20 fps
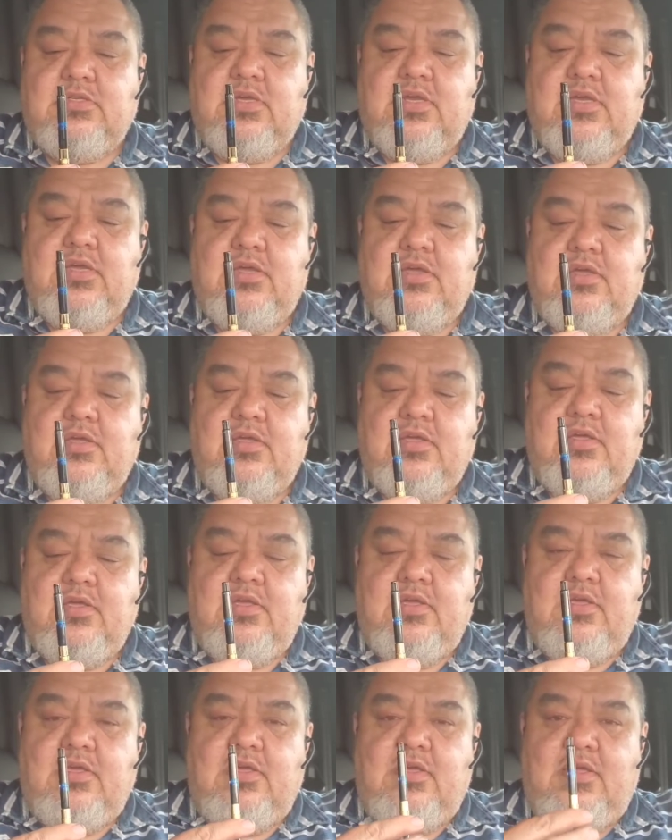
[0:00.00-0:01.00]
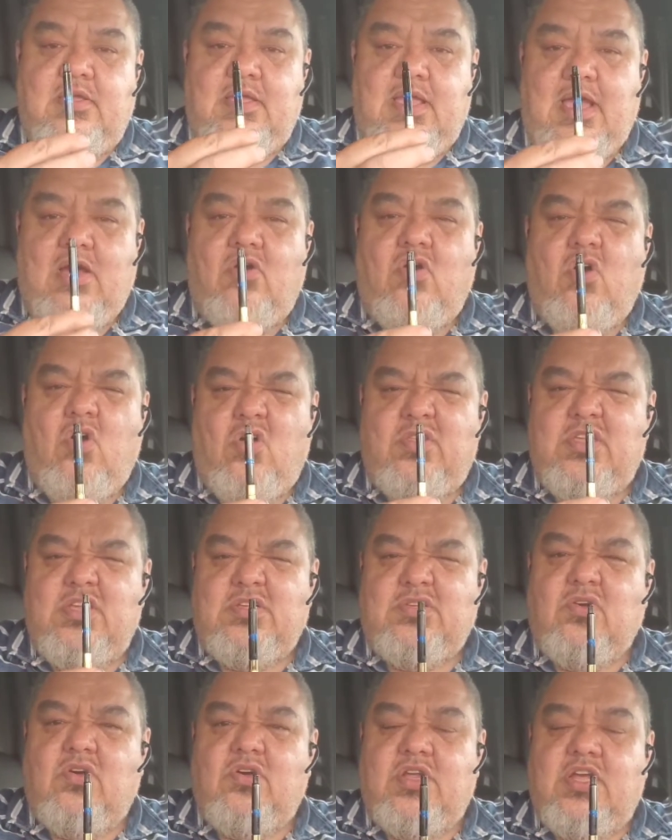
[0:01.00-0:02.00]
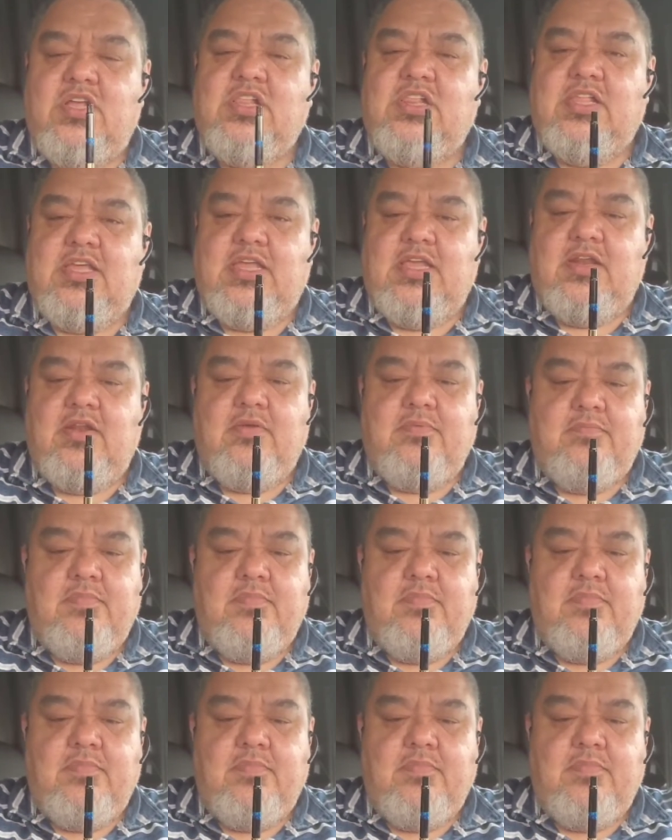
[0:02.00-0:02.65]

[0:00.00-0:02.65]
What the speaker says: how hard these are to clean.